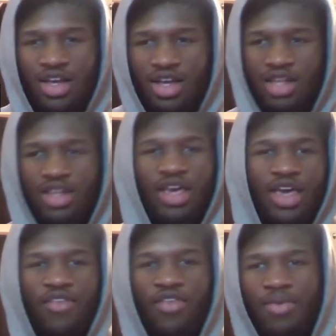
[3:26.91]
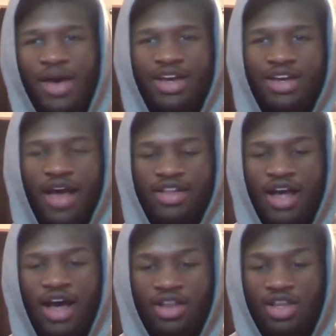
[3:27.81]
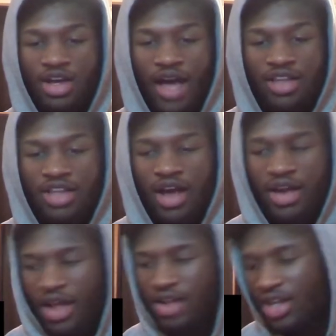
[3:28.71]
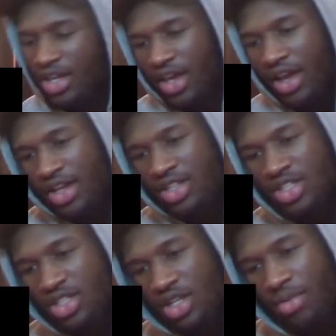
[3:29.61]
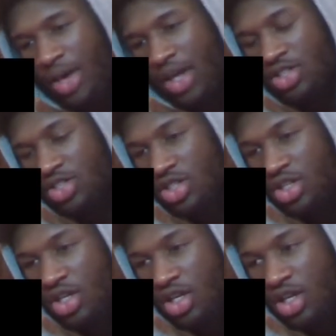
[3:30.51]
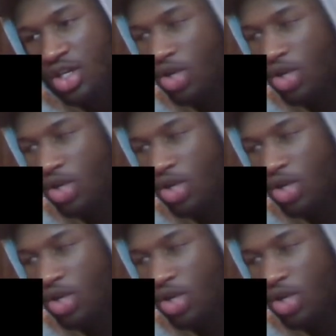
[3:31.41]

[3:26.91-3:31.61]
They gave it back after they gave that shit to the manager. No, I